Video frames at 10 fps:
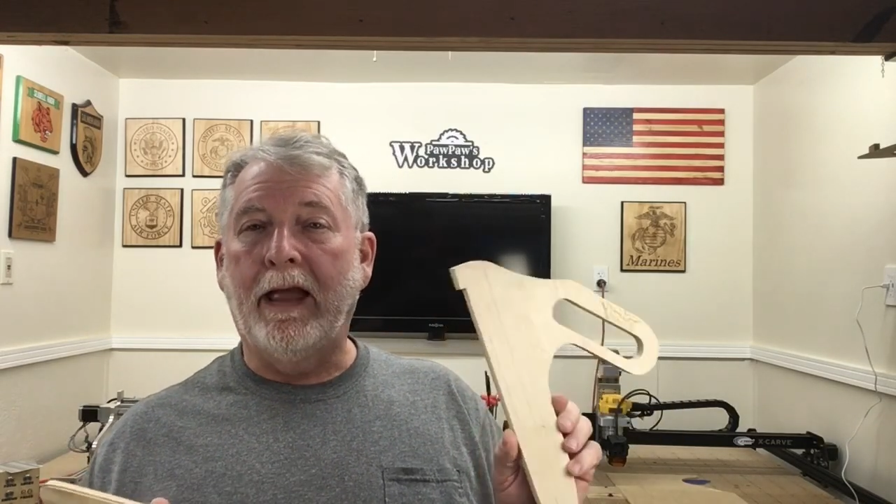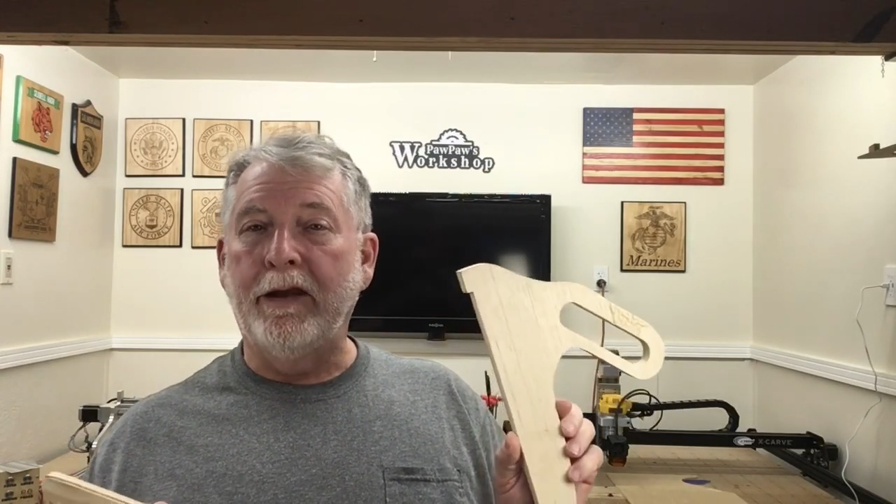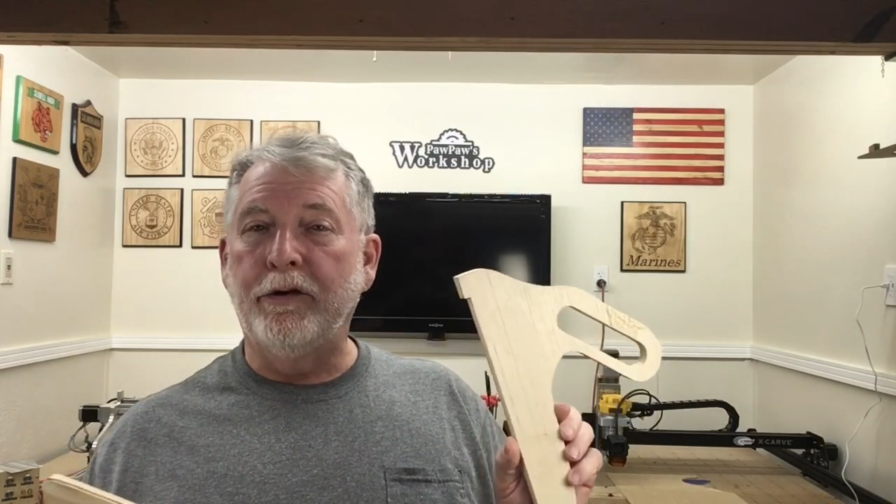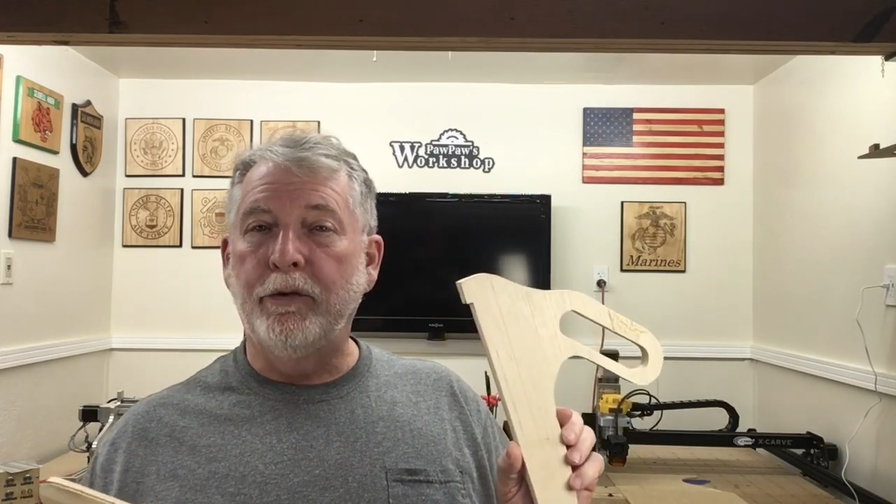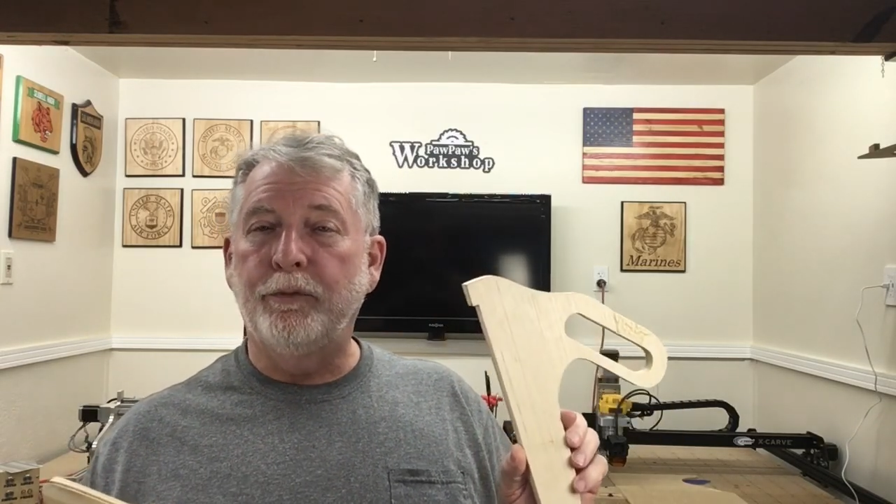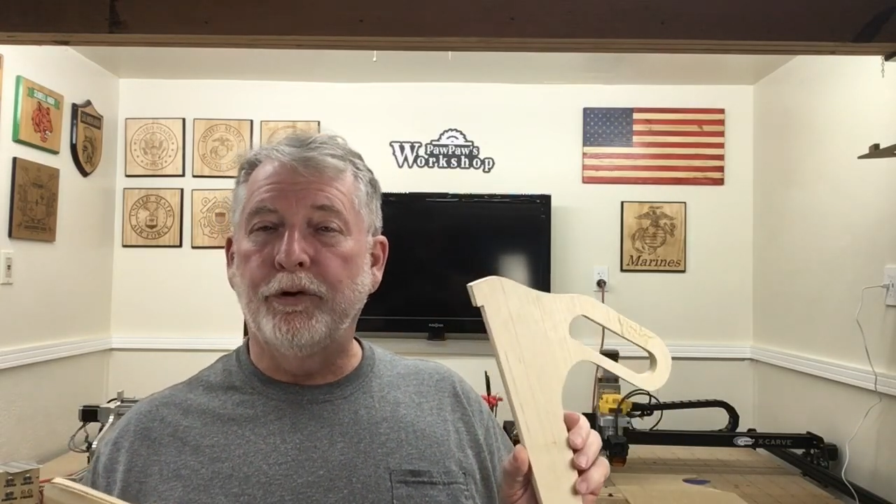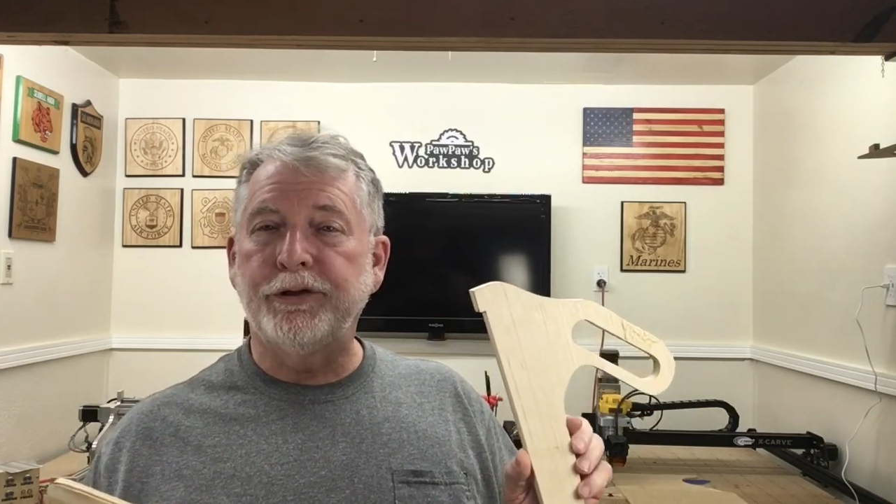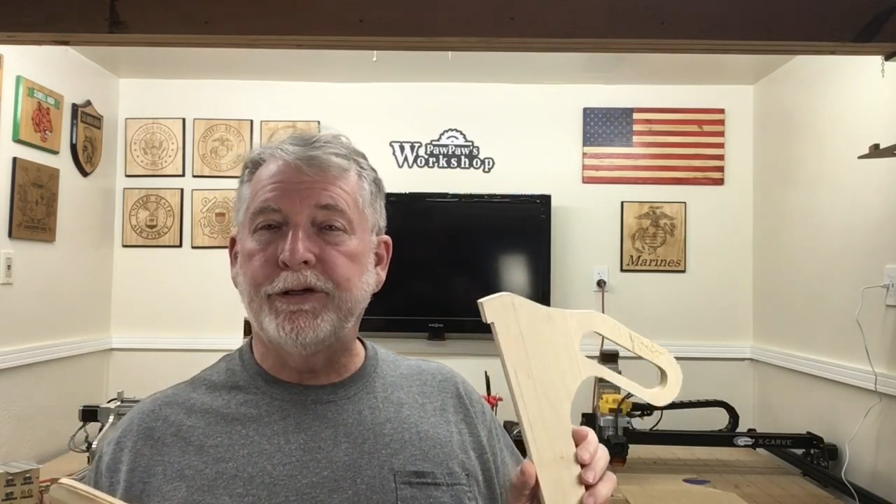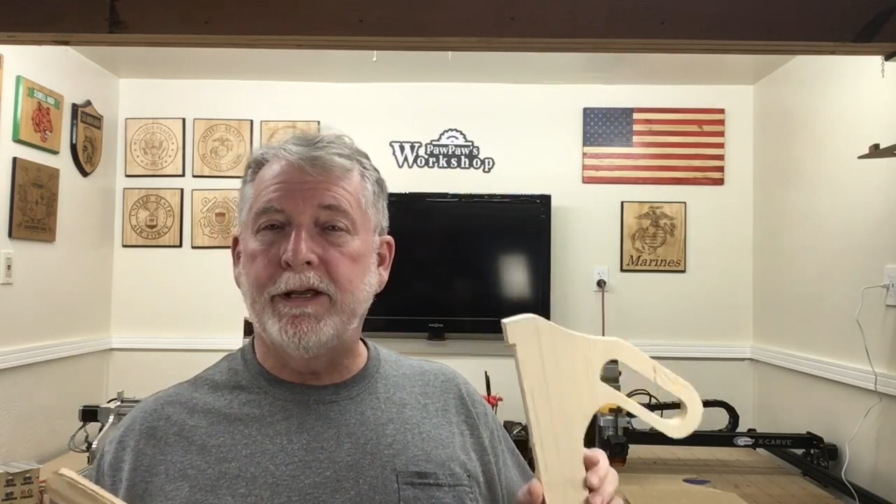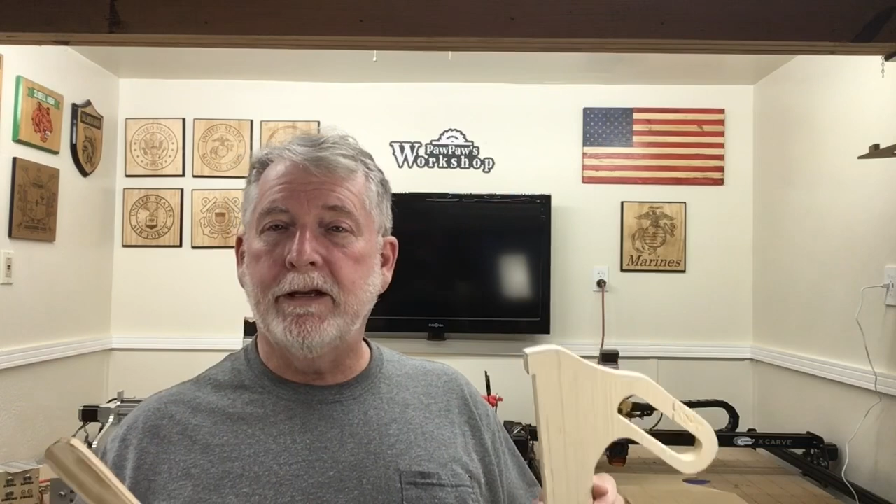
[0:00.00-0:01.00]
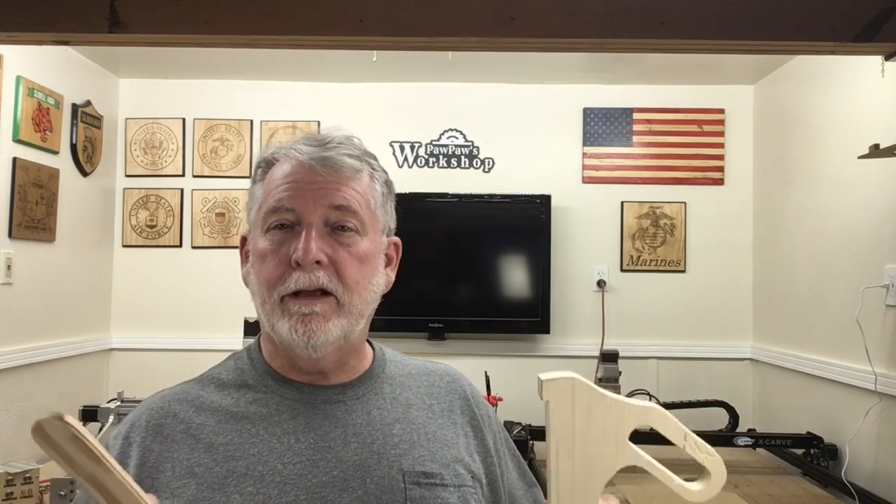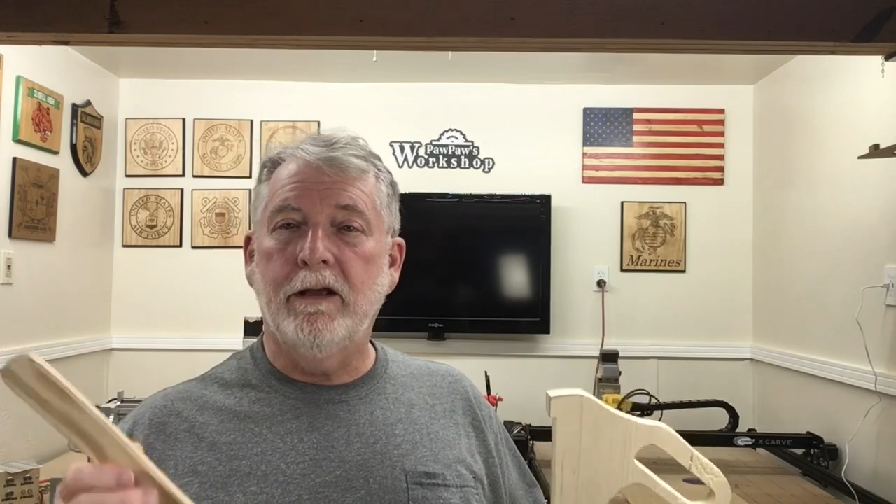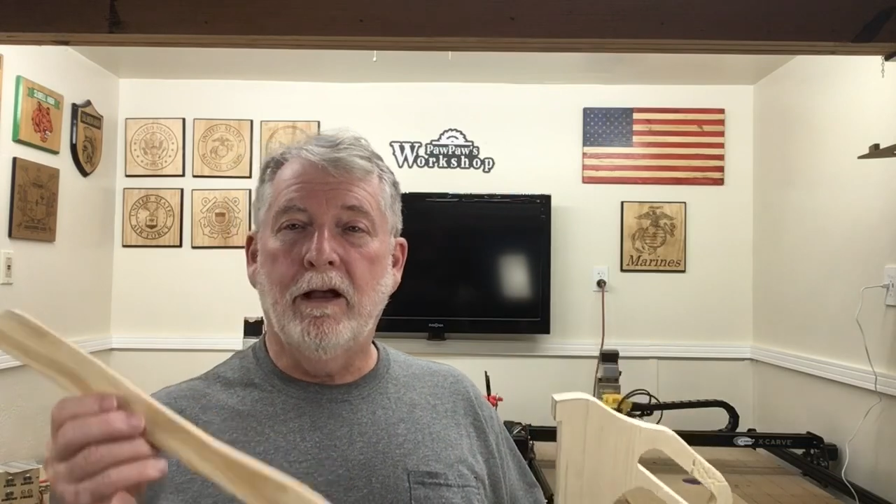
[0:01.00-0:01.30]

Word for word: a new push stick